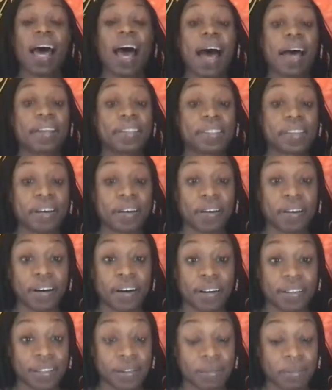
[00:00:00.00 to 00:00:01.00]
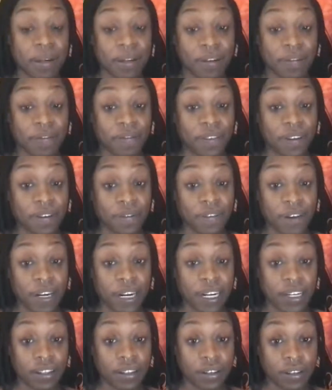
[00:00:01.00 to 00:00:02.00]
I saw a card something about
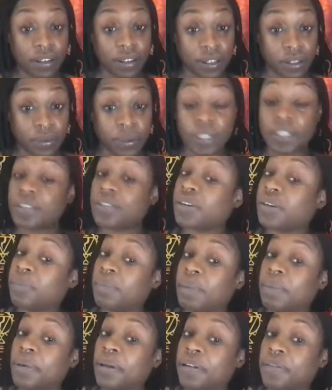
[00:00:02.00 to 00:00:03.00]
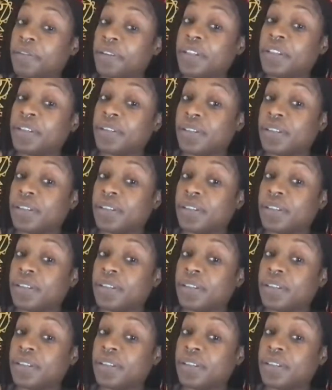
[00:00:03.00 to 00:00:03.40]
financial situations going to be beneficial.